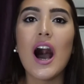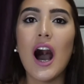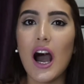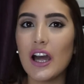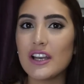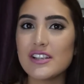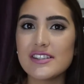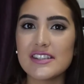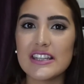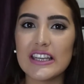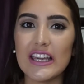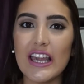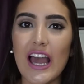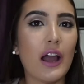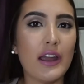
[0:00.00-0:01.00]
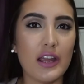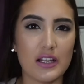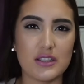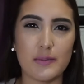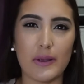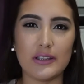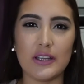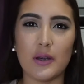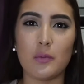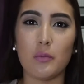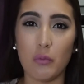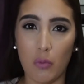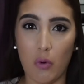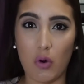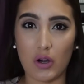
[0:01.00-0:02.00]
honestly, I expected
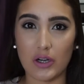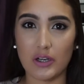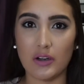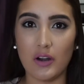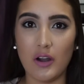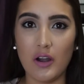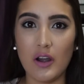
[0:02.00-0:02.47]
more.